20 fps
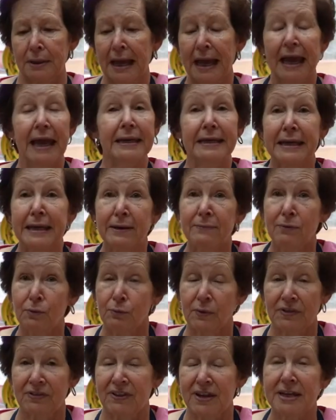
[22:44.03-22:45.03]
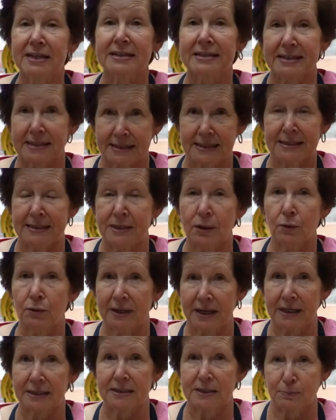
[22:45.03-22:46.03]
And even with this, it still
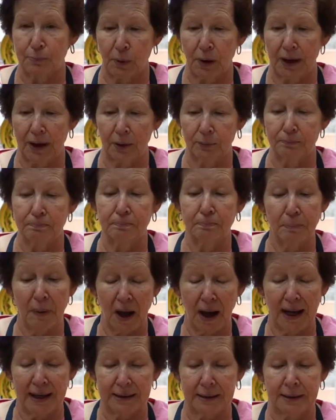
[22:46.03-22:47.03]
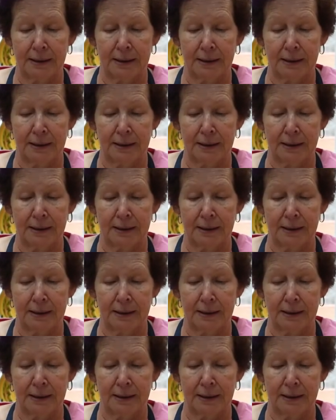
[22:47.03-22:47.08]
gets brown, but